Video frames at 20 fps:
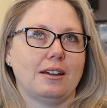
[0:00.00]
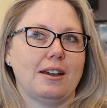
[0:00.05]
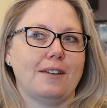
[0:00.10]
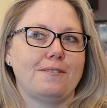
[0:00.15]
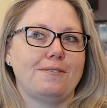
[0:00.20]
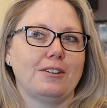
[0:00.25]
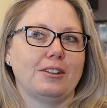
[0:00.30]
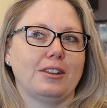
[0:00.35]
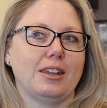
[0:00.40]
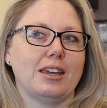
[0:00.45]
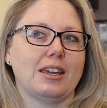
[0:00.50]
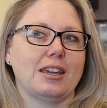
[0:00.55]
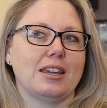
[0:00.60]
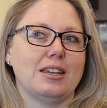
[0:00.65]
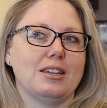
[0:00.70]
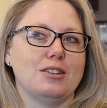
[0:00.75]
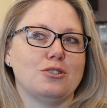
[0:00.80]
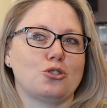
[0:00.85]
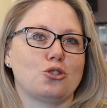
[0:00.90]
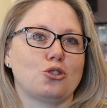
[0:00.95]
I feel
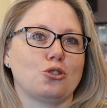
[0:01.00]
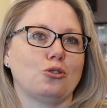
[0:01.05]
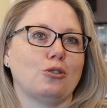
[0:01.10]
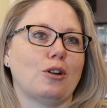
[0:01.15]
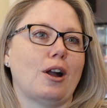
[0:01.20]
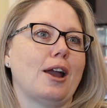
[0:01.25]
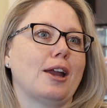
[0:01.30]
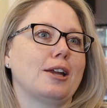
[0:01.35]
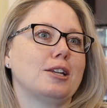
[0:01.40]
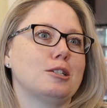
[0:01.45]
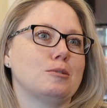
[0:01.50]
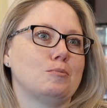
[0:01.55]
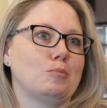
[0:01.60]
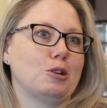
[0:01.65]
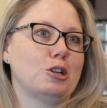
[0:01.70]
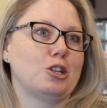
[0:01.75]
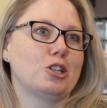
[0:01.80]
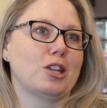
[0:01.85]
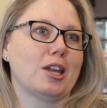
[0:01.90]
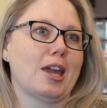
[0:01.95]
like is trying to
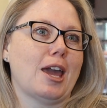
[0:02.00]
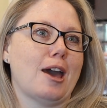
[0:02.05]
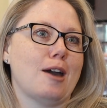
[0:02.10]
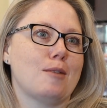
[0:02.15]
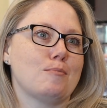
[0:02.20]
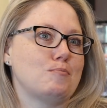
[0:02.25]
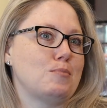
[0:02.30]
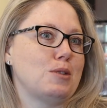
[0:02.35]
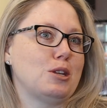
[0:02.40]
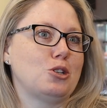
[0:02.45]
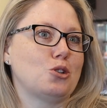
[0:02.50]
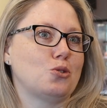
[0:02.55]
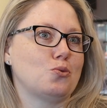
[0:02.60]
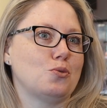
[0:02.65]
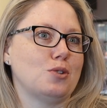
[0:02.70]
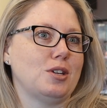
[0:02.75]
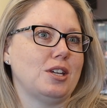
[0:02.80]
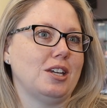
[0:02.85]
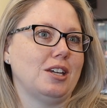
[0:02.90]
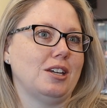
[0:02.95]
bridge the gap
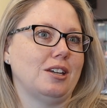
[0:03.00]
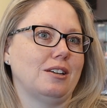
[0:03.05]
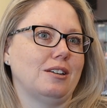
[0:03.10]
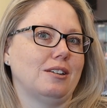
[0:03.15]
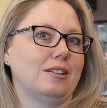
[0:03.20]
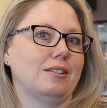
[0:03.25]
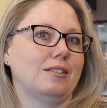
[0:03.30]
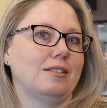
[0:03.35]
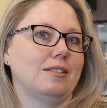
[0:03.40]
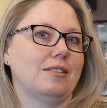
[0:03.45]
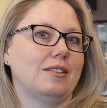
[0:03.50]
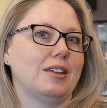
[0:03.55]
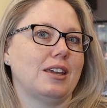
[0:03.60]
between